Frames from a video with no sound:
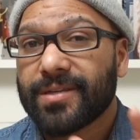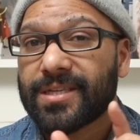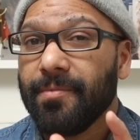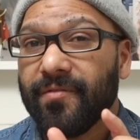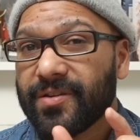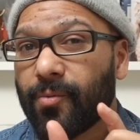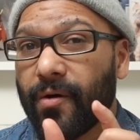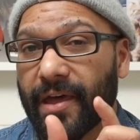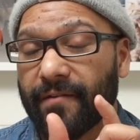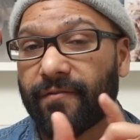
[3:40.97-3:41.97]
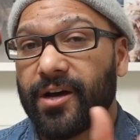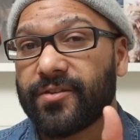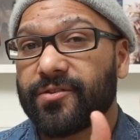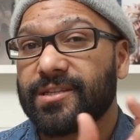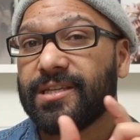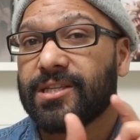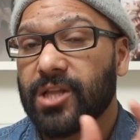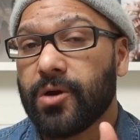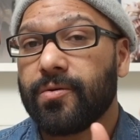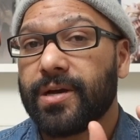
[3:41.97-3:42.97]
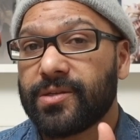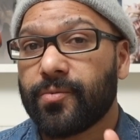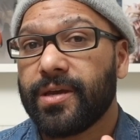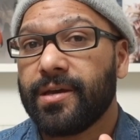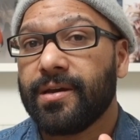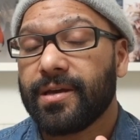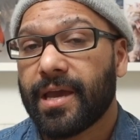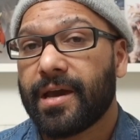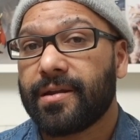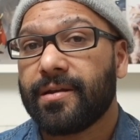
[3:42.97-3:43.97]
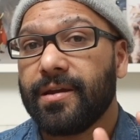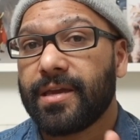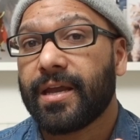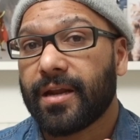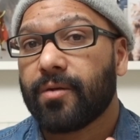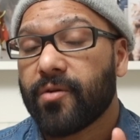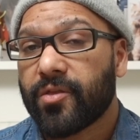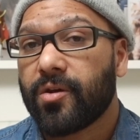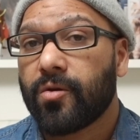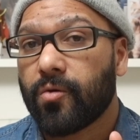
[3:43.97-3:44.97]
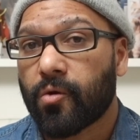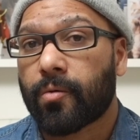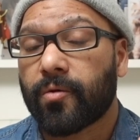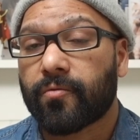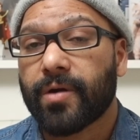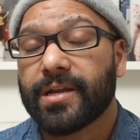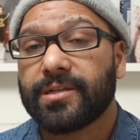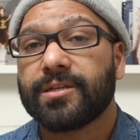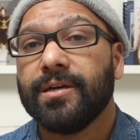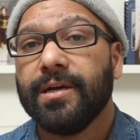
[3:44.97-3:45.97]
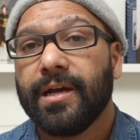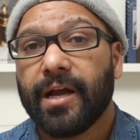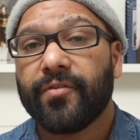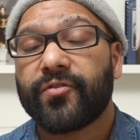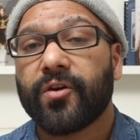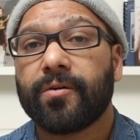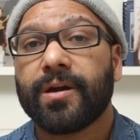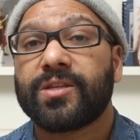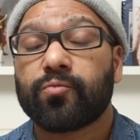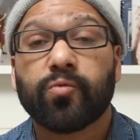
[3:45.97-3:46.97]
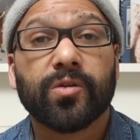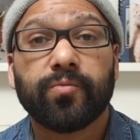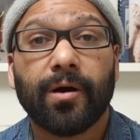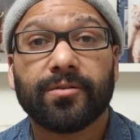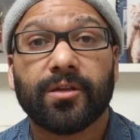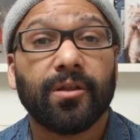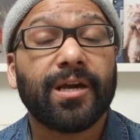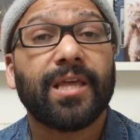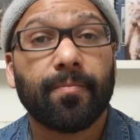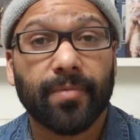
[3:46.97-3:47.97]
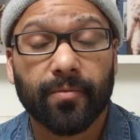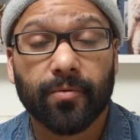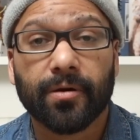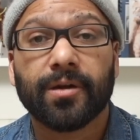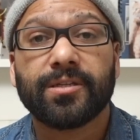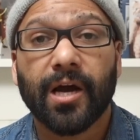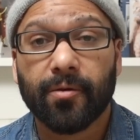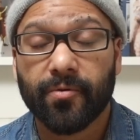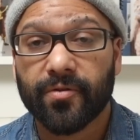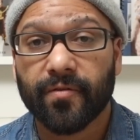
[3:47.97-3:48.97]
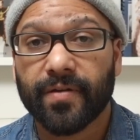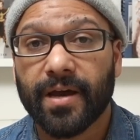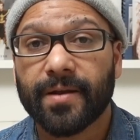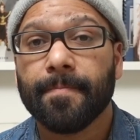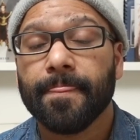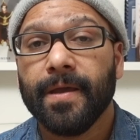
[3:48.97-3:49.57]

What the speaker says: some of us want that phosphorus as low as we can get it within normal range. And so it's worthwhile to look at that blood work, talk with your vet,